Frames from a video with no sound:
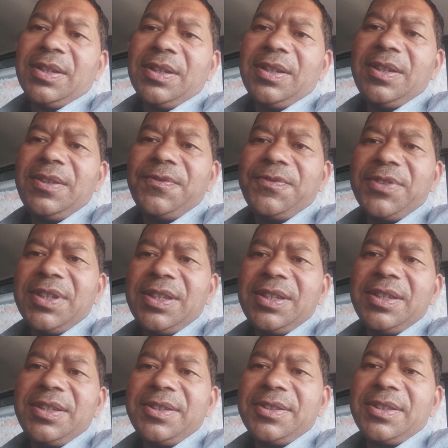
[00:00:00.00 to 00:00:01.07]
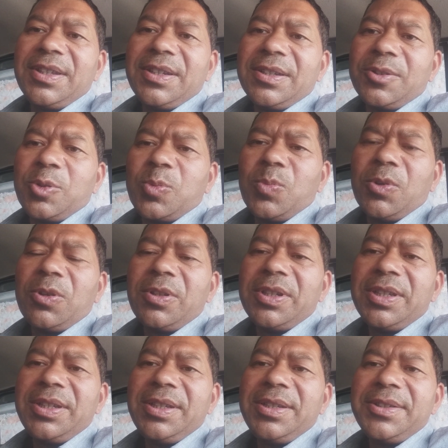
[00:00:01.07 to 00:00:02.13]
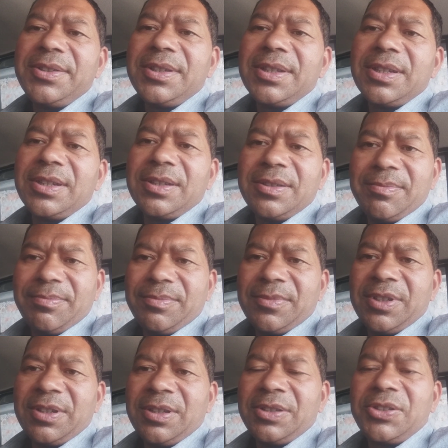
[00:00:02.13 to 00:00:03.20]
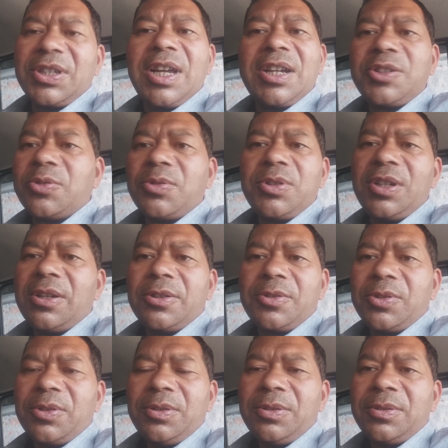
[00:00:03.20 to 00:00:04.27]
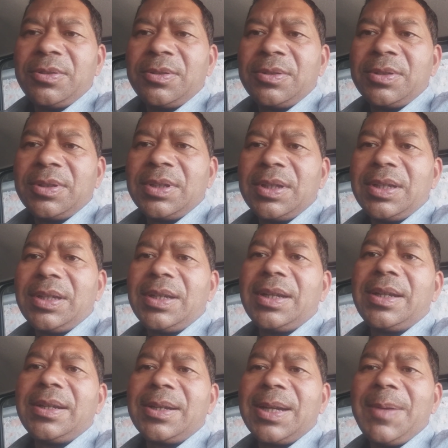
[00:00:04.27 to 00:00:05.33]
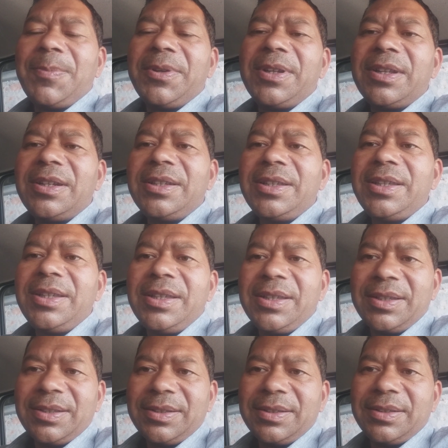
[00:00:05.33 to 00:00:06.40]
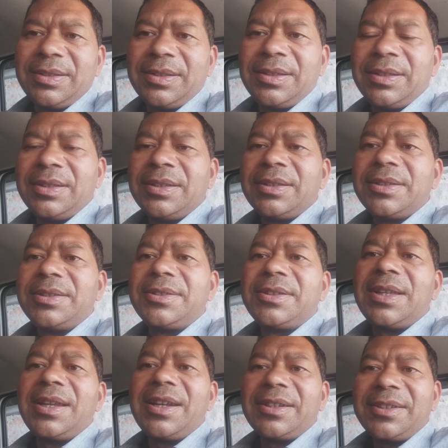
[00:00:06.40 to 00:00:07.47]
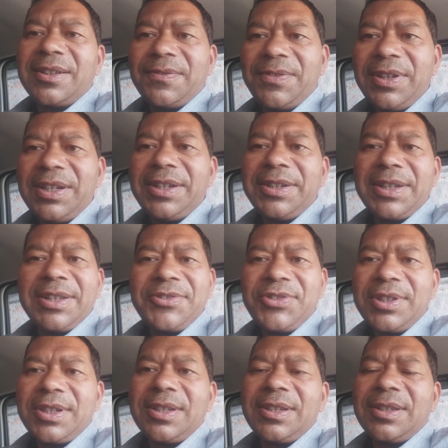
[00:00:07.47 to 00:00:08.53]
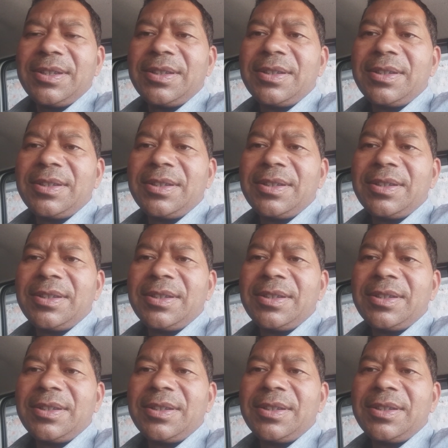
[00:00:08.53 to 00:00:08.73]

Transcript: If E is the small e is the charge on electron, and capital E is the electric field intensity,